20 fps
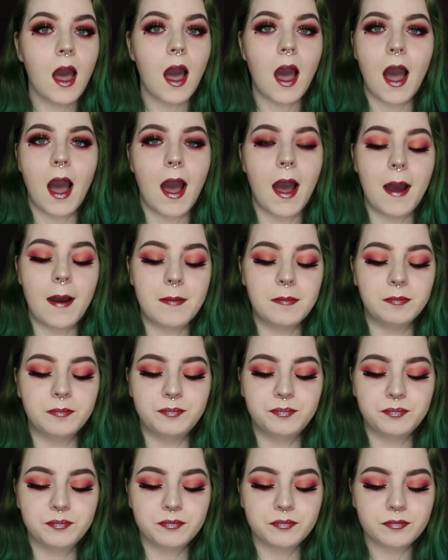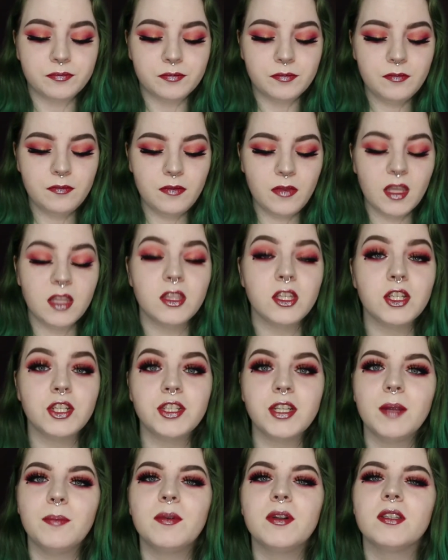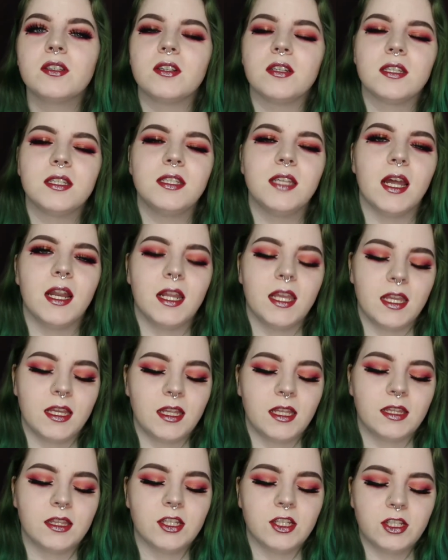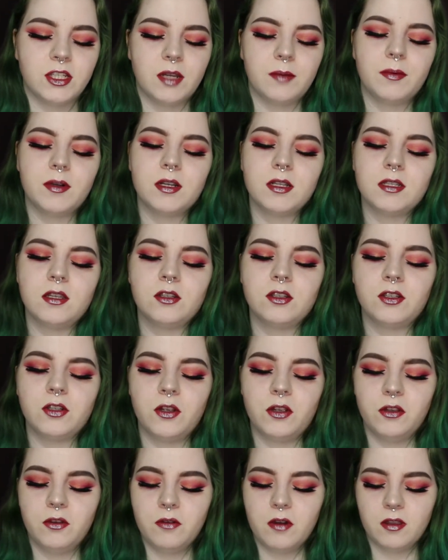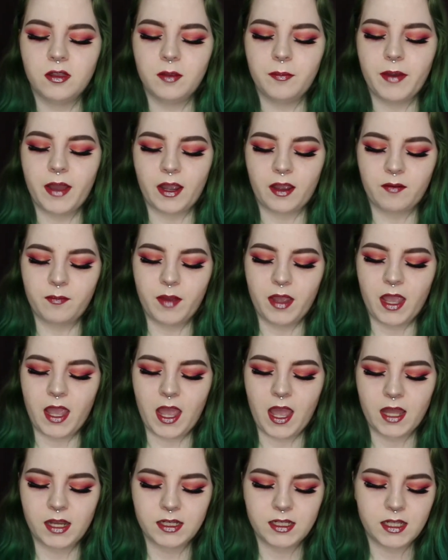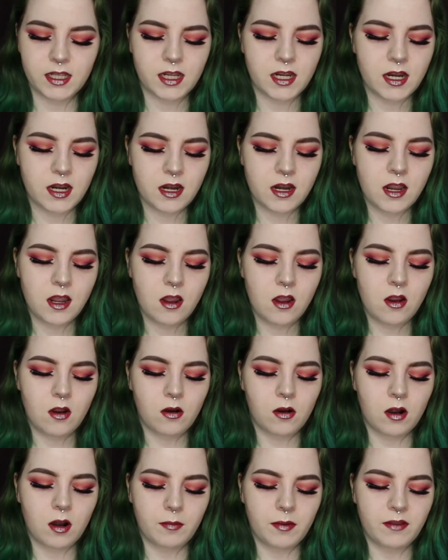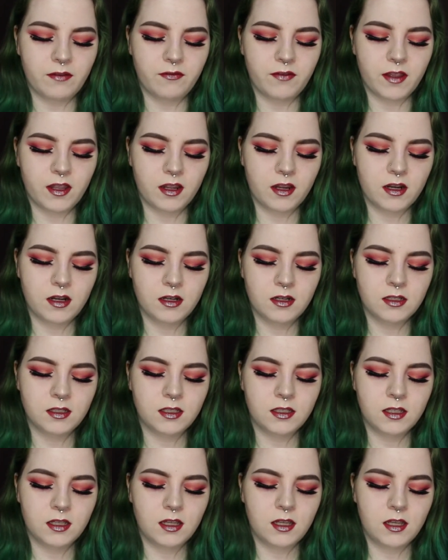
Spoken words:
The shimmers are stunning. Like the shimmers, I'll show you on the back of my hand here, or on my fingers.